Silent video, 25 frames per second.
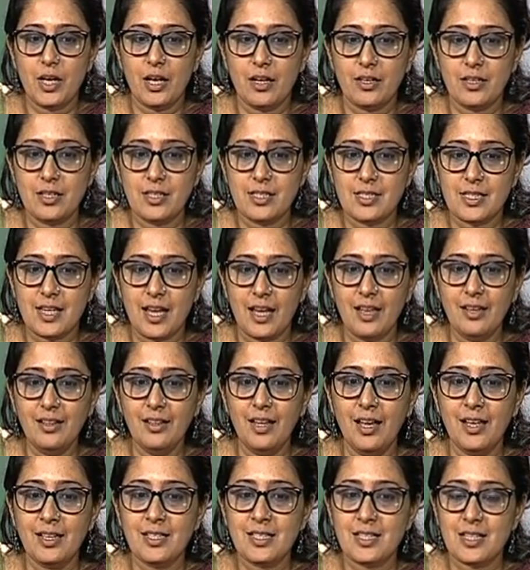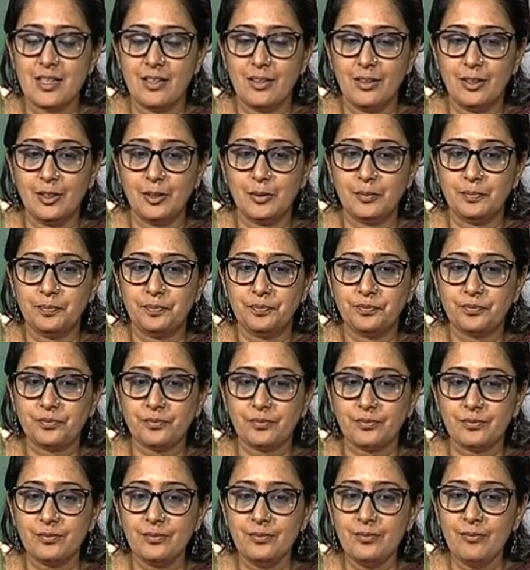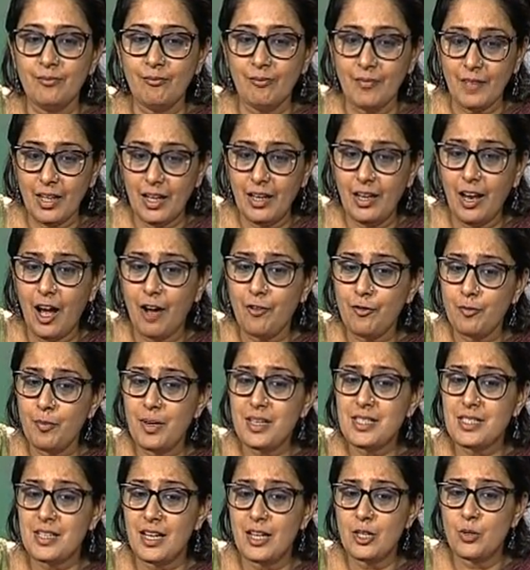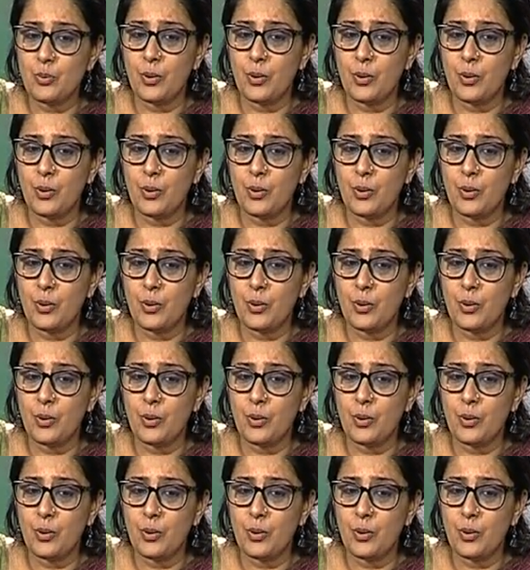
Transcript: we understand that um, love must